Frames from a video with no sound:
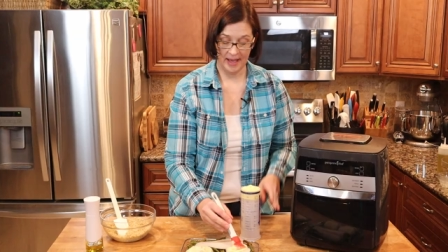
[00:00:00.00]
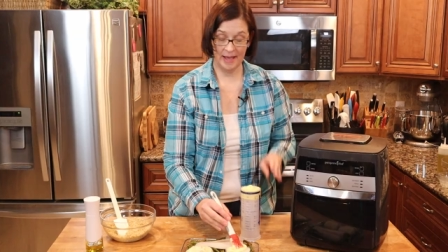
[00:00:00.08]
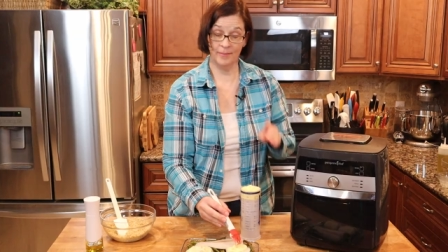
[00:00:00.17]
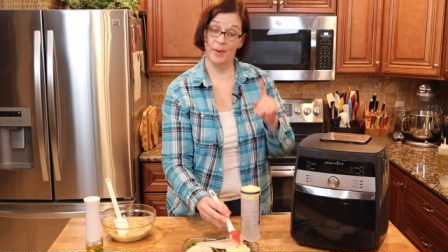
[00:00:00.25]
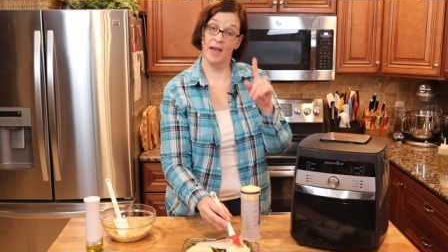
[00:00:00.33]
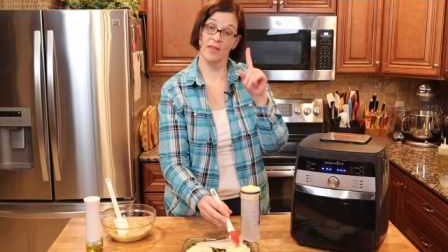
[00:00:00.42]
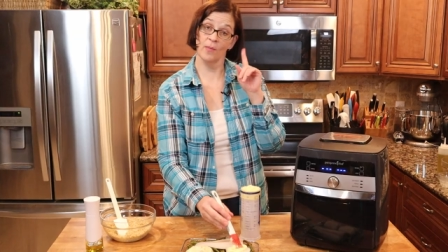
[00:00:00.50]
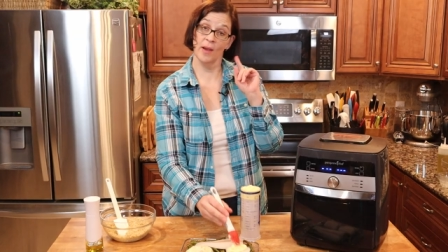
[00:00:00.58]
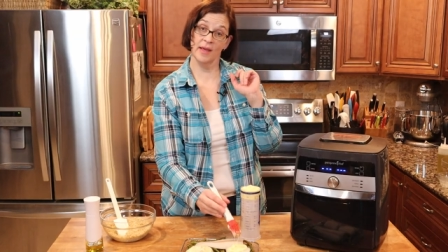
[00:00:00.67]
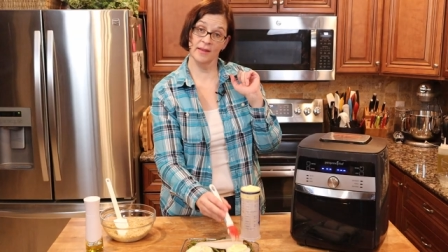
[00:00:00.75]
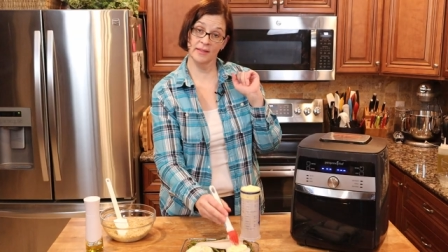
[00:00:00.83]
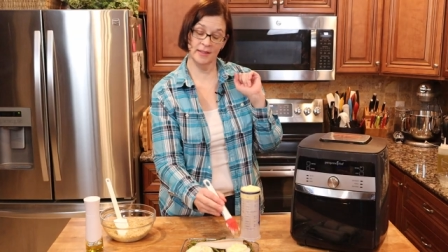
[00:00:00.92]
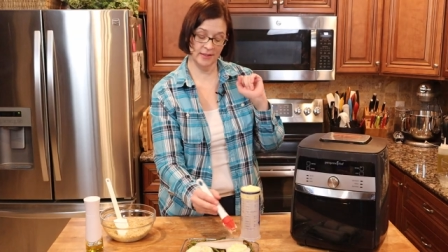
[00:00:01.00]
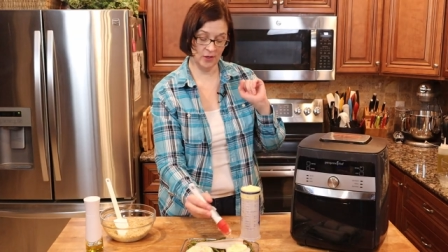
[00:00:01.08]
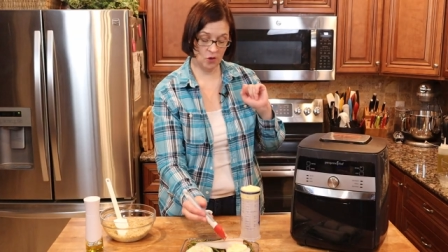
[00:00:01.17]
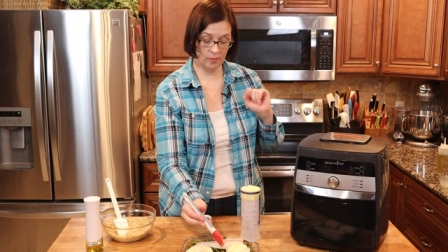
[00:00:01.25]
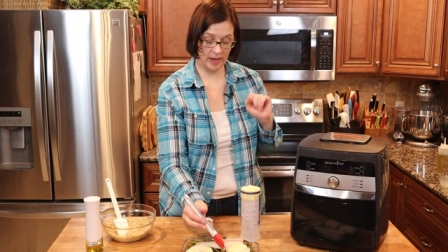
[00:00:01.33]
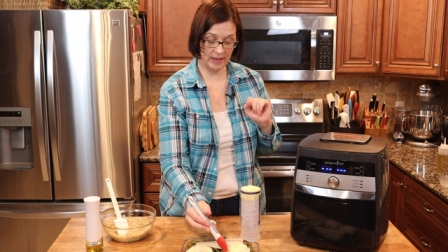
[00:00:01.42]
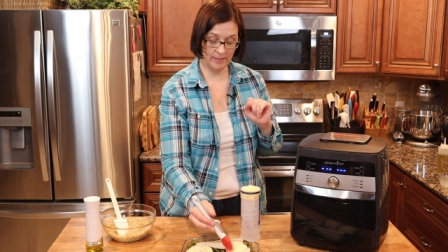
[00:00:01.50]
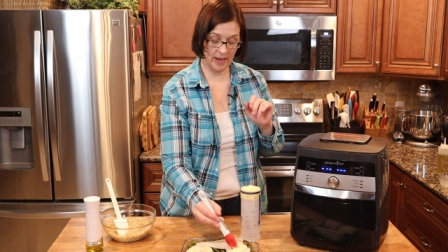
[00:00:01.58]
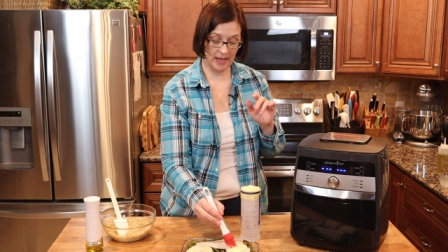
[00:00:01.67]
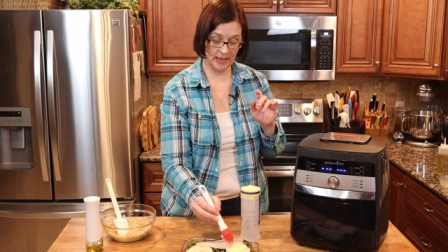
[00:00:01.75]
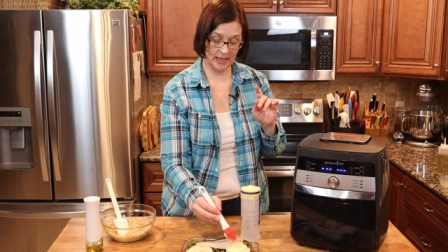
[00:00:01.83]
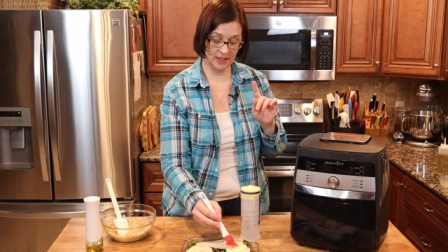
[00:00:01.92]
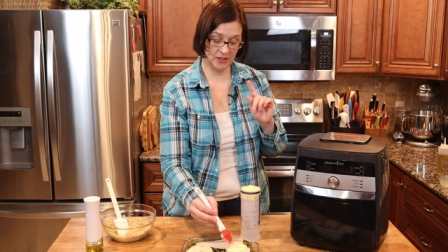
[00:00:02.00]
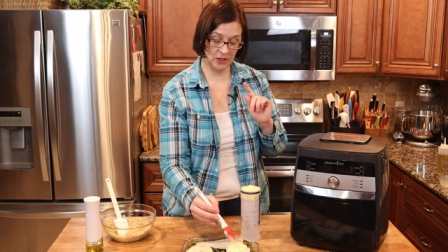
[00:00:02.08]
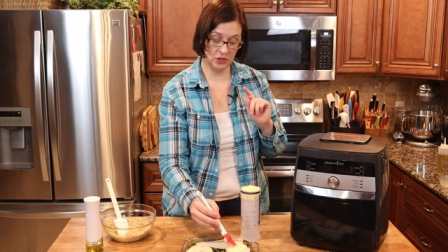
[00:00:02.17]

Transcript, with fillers: And by the way, this is homemade mayonnaise.